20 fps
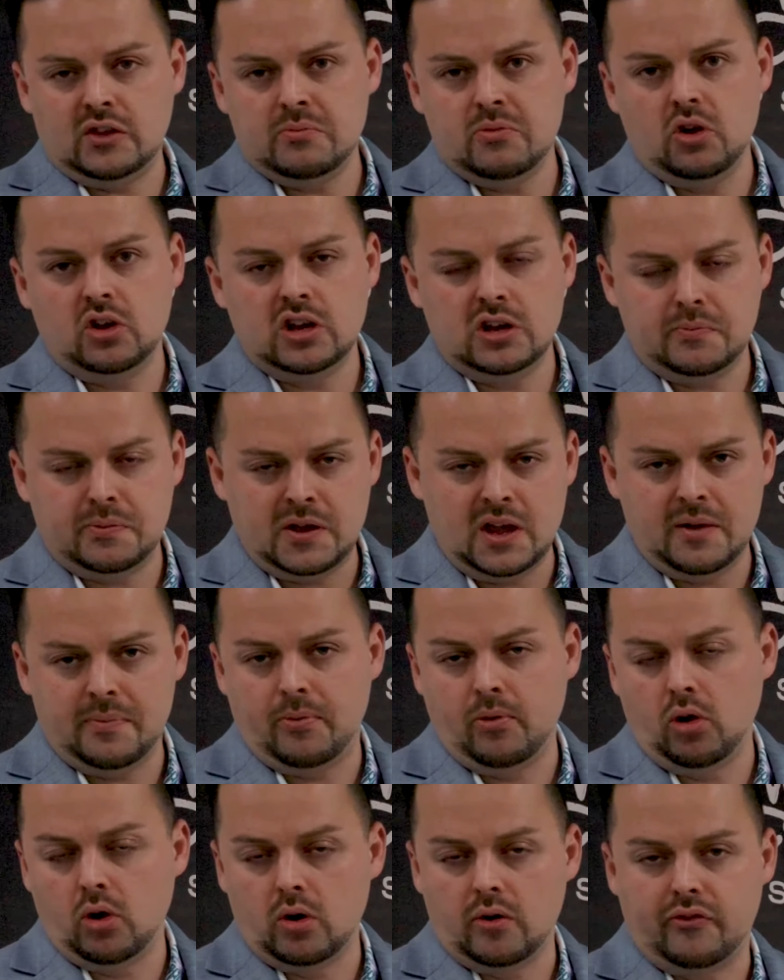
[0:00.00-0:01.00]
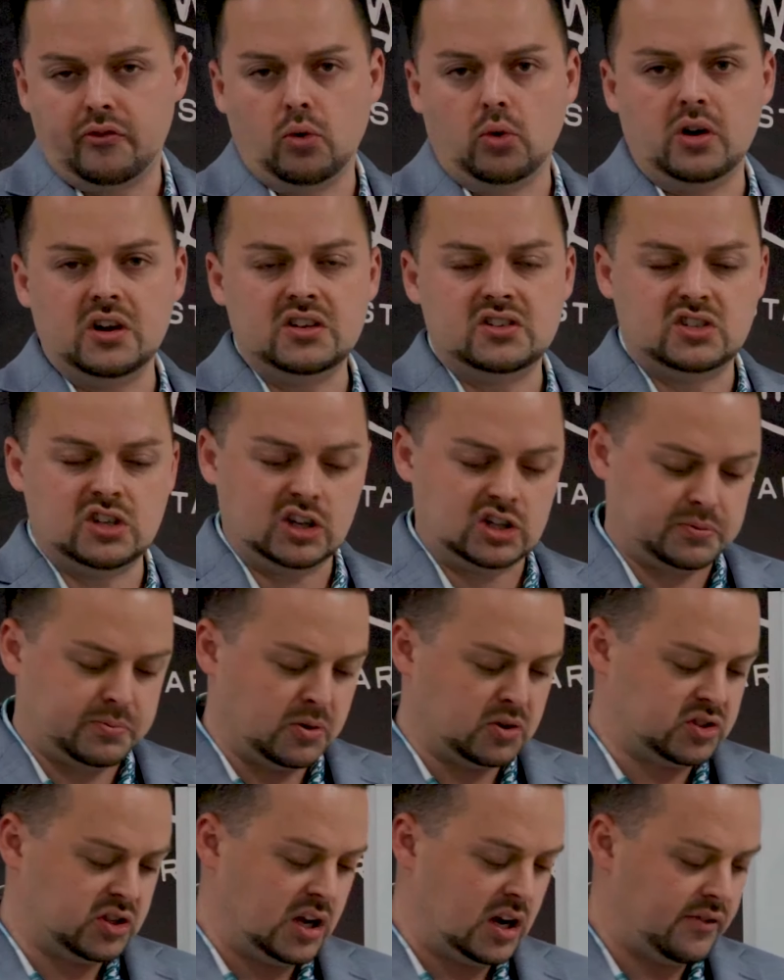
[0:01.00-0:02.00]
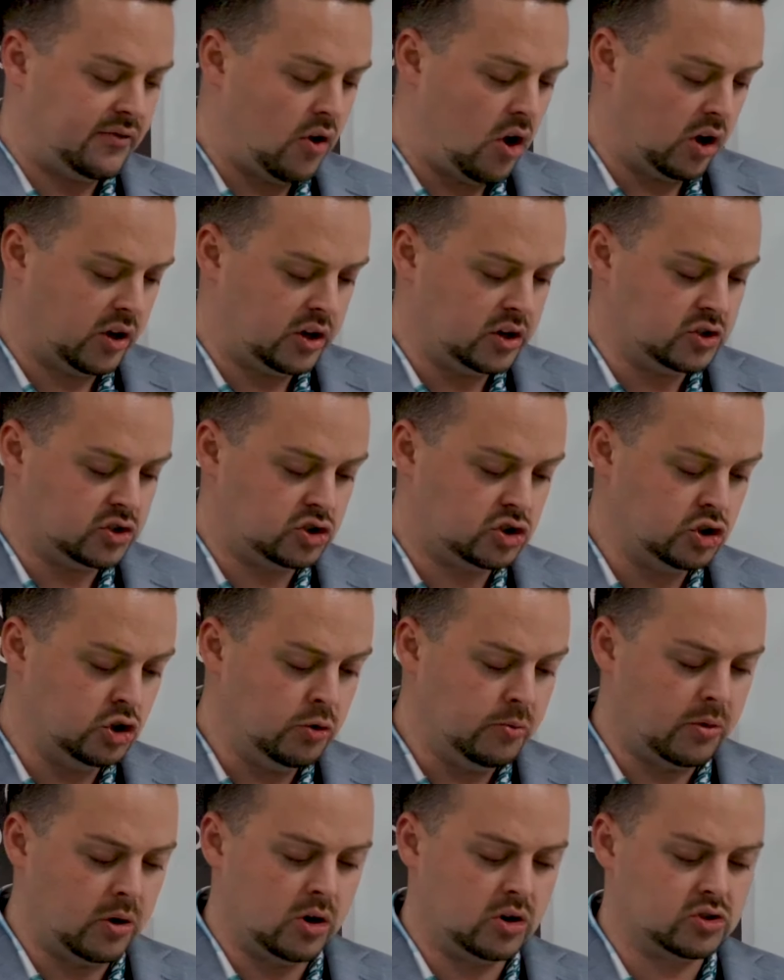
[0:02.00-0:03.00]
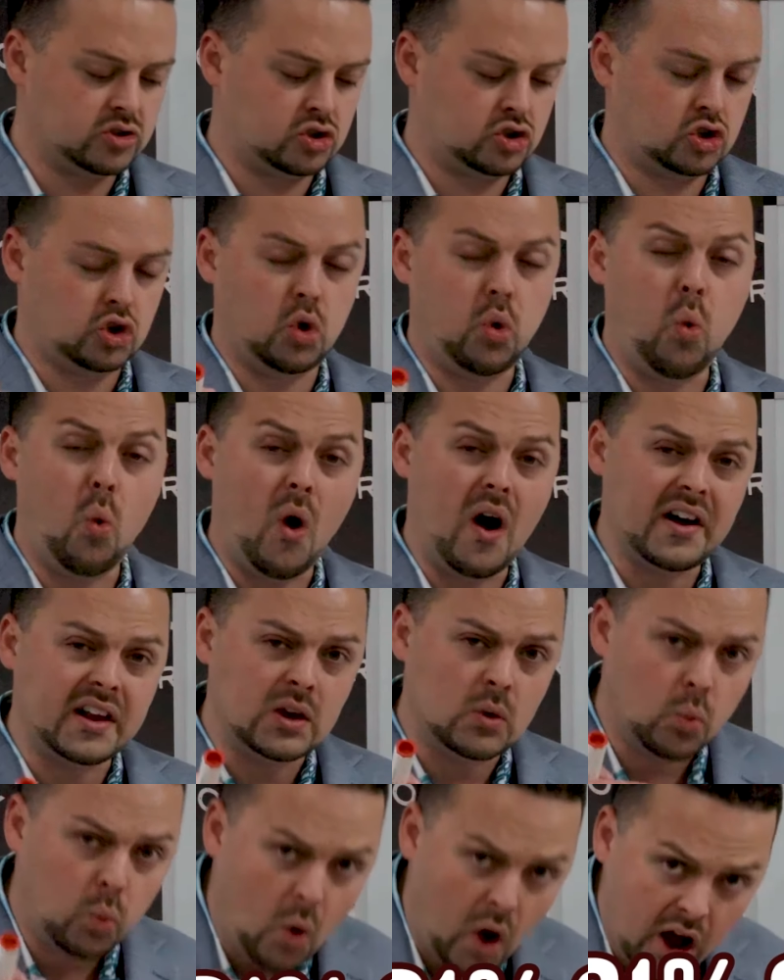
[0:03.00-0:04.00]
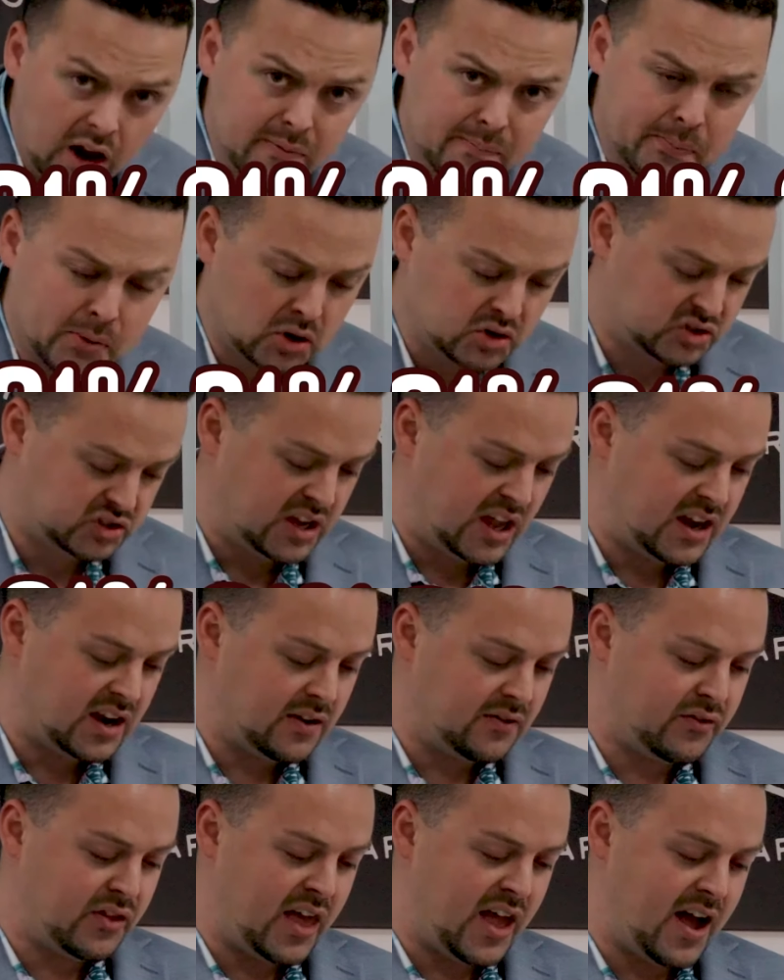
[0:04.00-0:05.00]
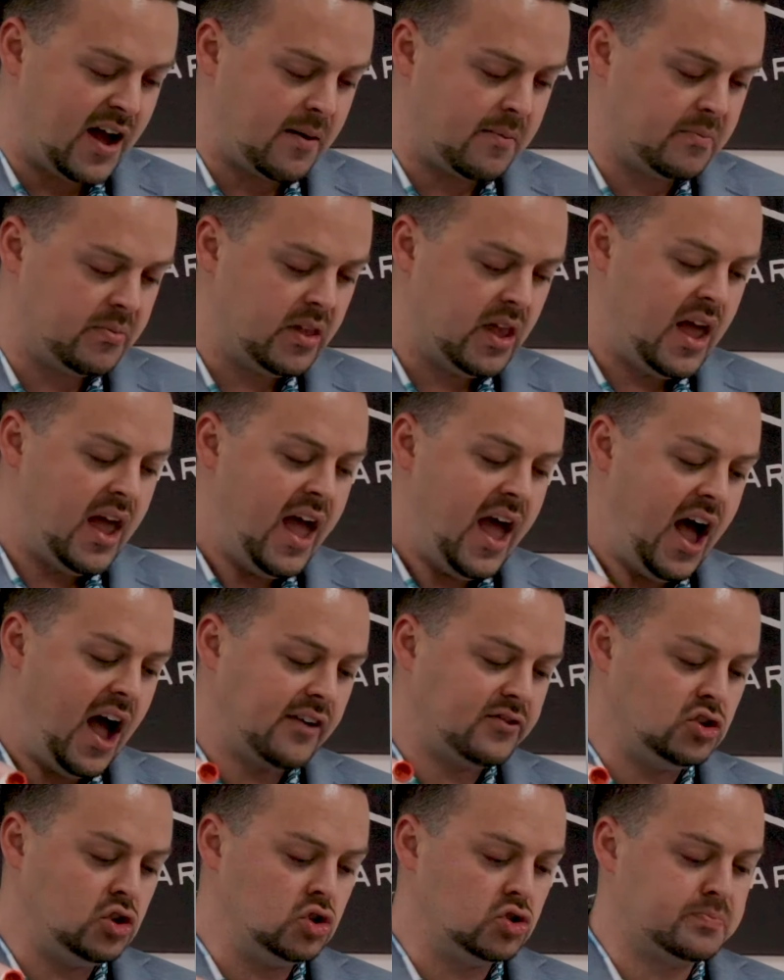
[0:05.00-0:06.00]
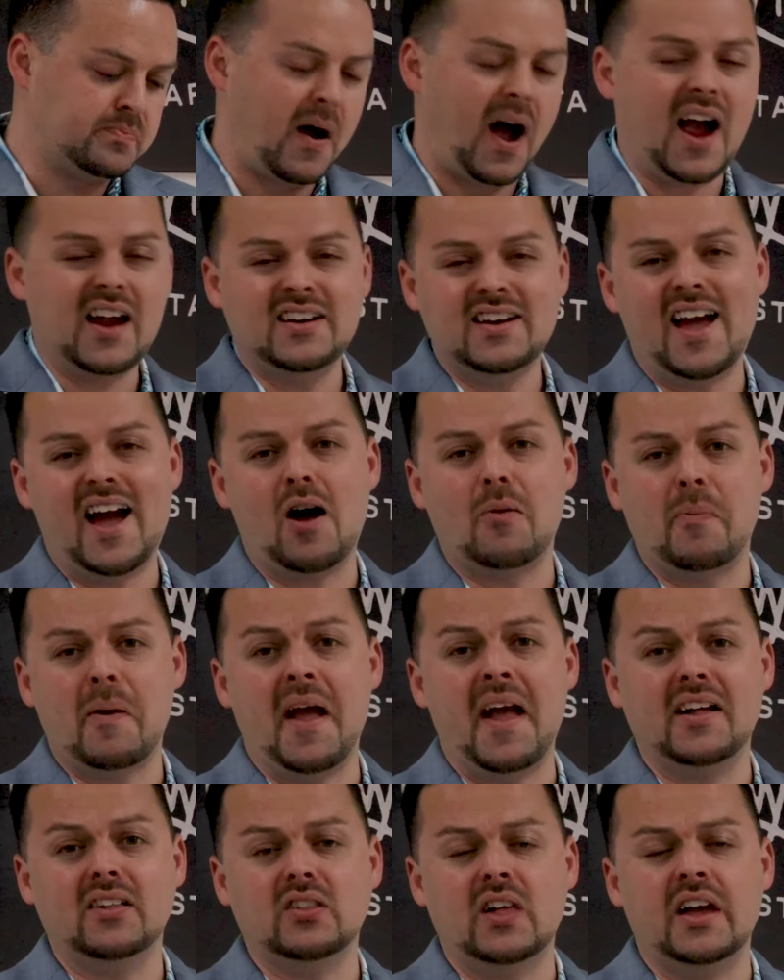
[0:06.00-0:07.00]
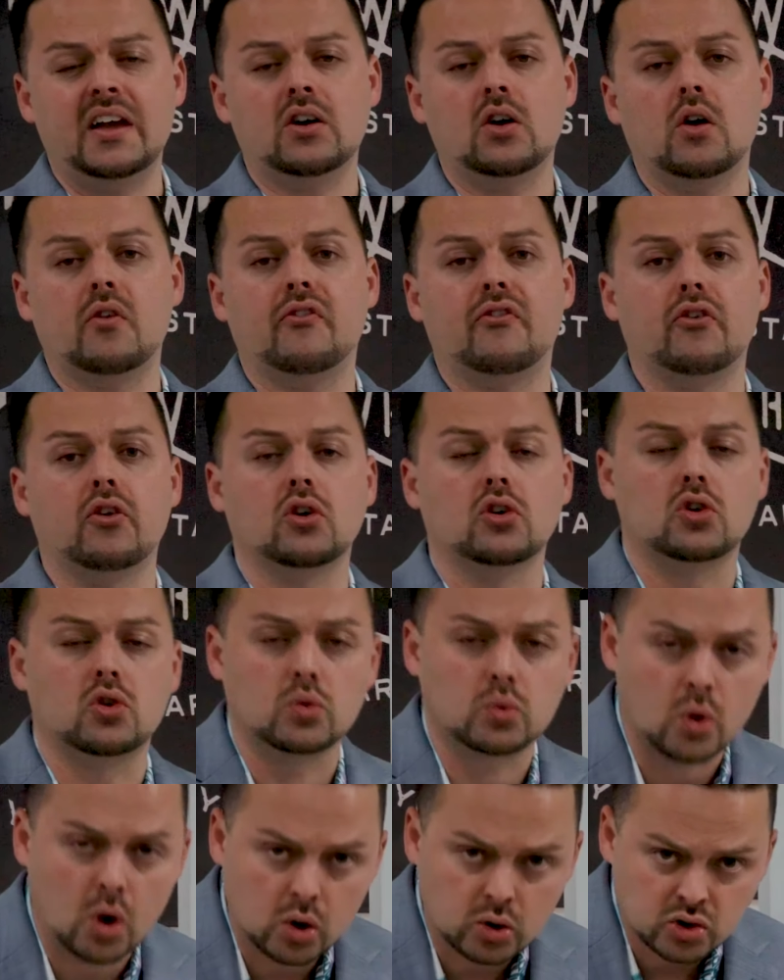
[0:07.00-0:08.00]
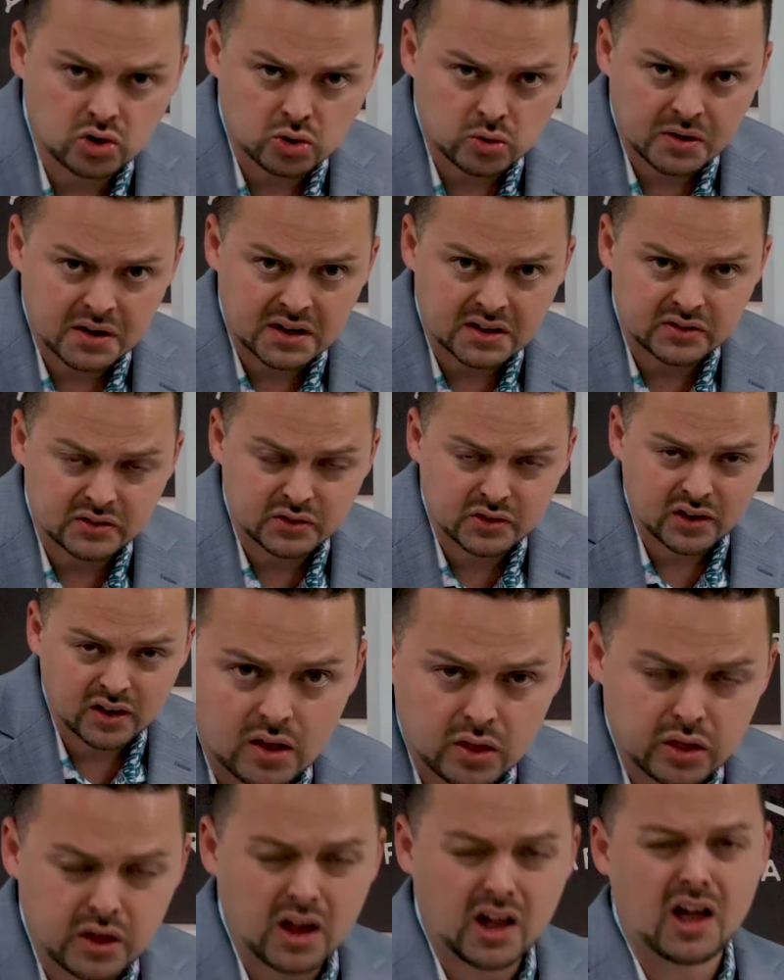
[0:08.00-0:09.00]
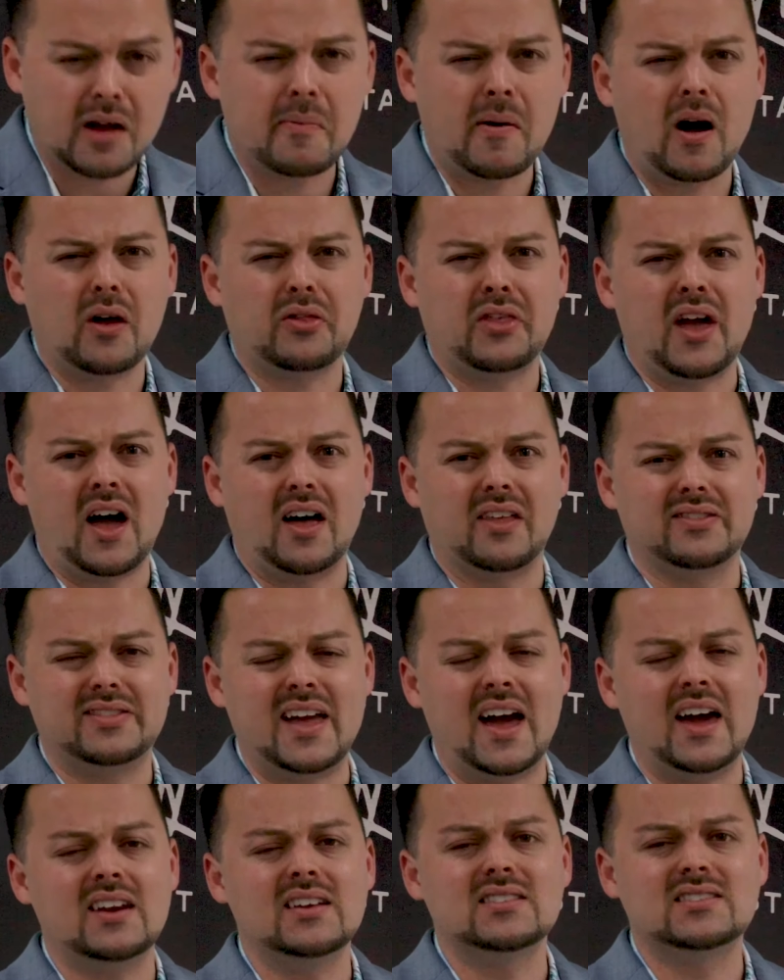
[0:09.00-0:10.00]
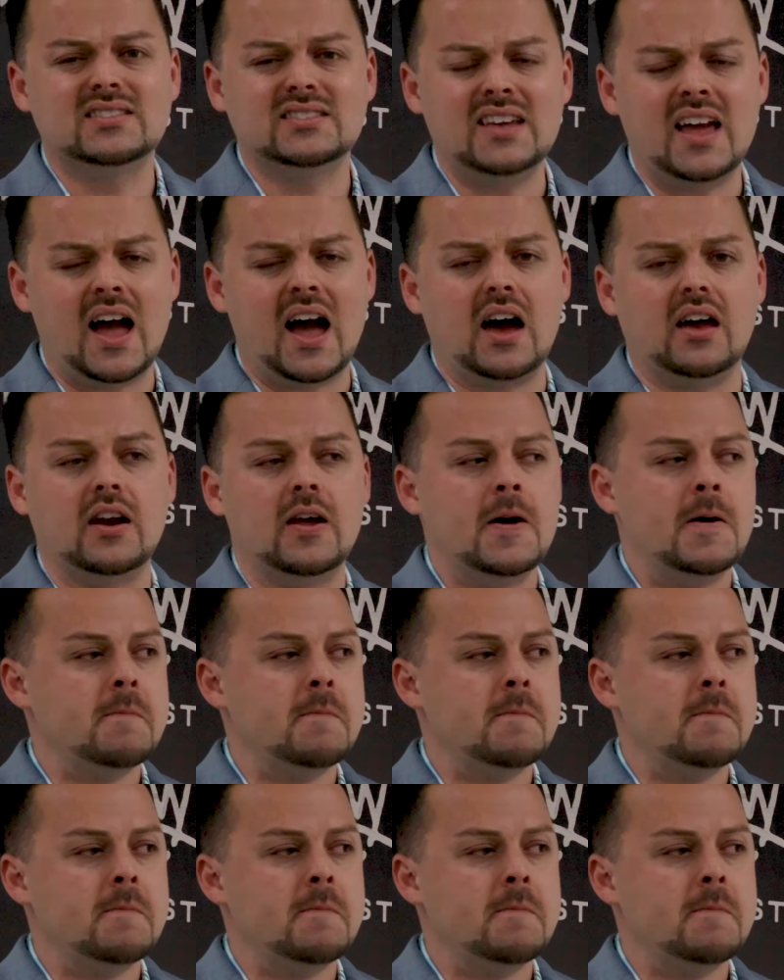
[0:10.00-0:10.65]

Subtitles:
million people, or 46% of all consumers, 21% of them have used buy now, pay later for groceries. Think about that. That is sad.